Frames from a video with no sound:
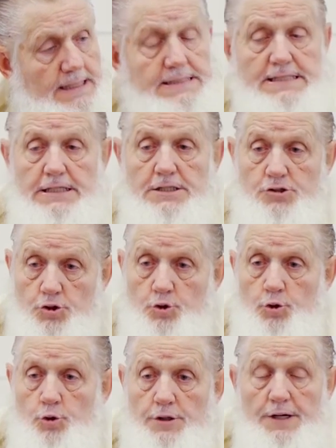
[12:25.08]
Isn't it
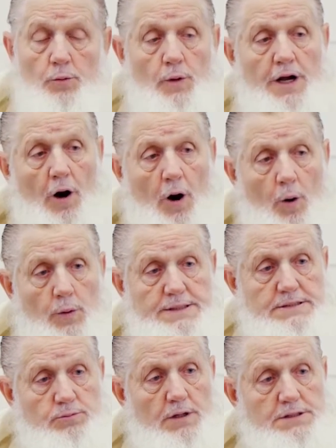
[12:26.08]
true that we
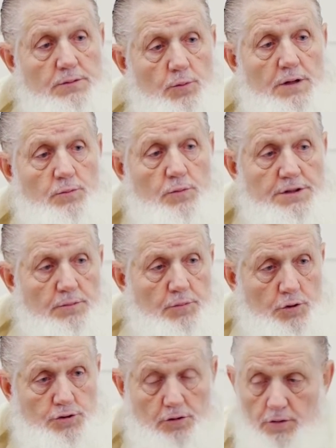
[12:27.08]
always want the one with the
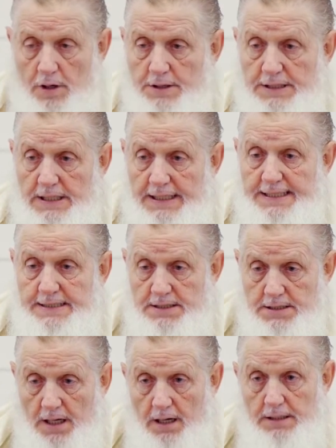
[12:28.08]
most Quran to lead the
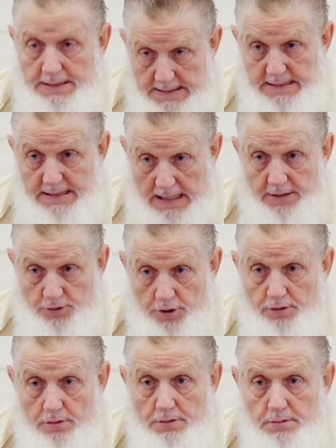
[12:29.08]
Salah? Isn't that
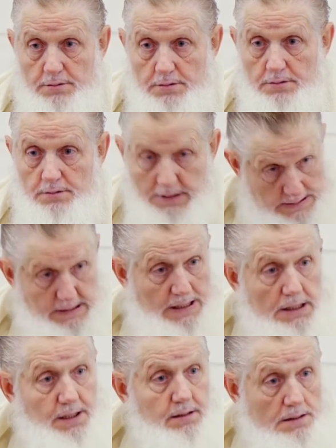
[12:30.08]
true? Isn't
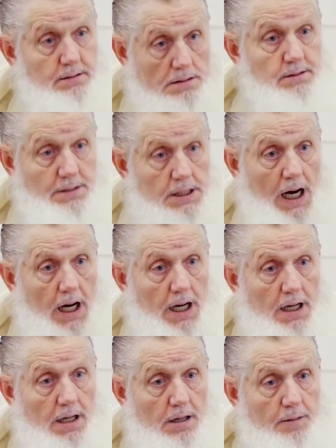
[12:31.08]
it?
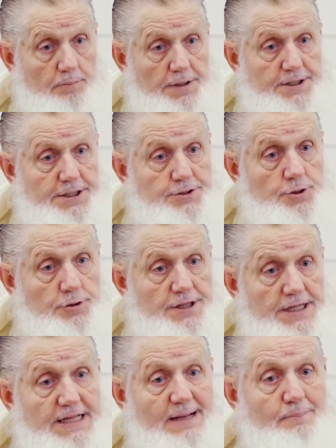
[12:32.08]
Yeah. But did you
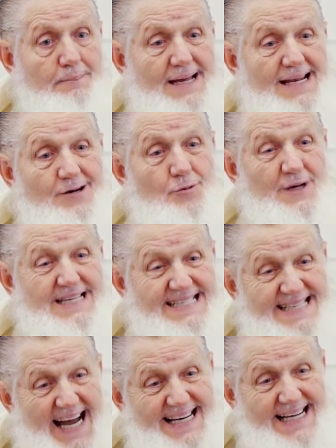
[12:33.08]
think it meant
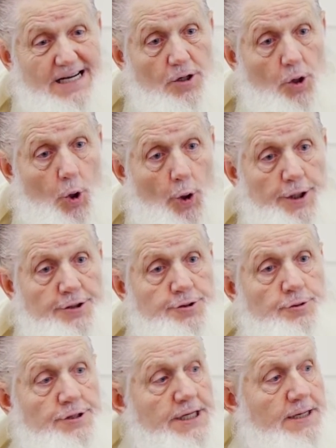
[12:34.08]
reciting, or did
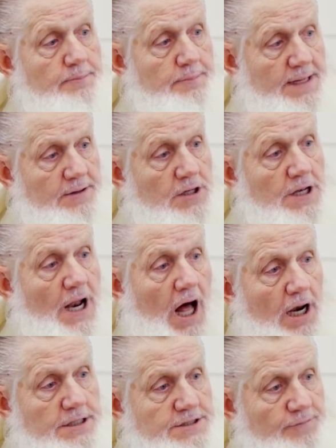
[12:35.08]
you think it meant
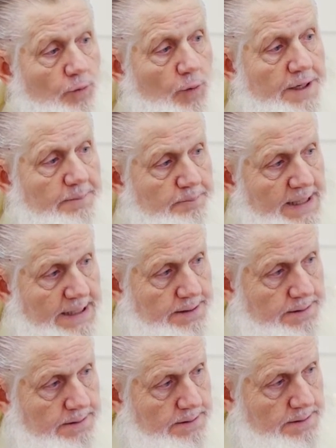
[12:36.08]
knowledge of what it
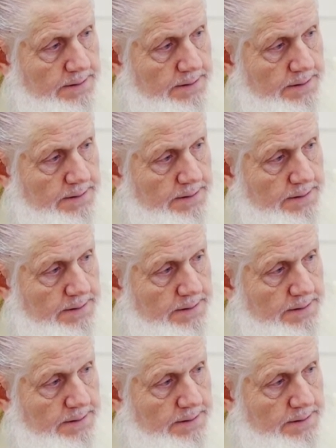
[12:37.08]
meant?